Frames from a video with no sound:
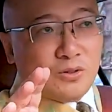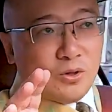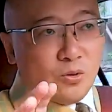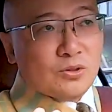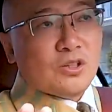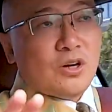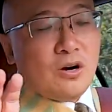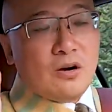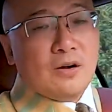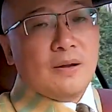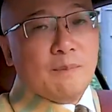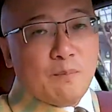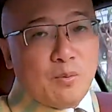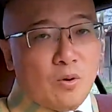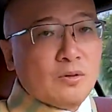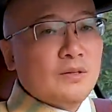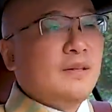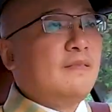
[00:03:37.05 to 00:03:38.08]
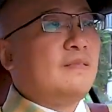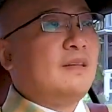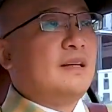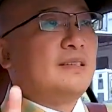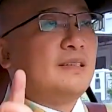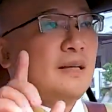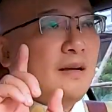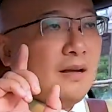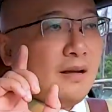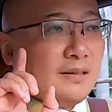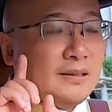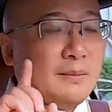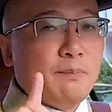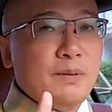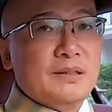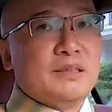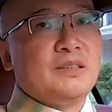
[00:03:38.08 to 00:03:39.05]
those are important things
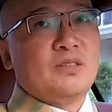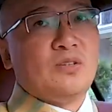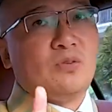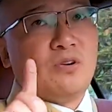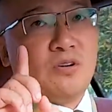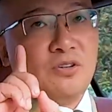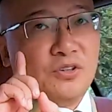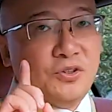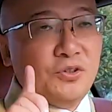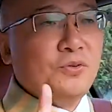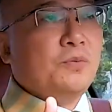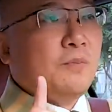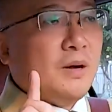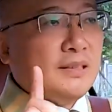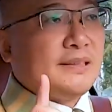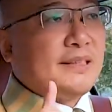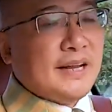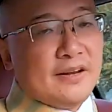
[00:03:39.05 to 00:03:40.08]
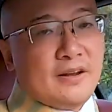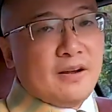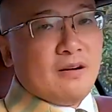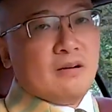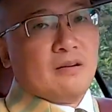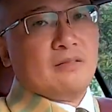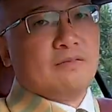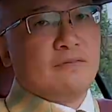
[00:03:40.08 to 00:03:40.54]
as a business owner you must take care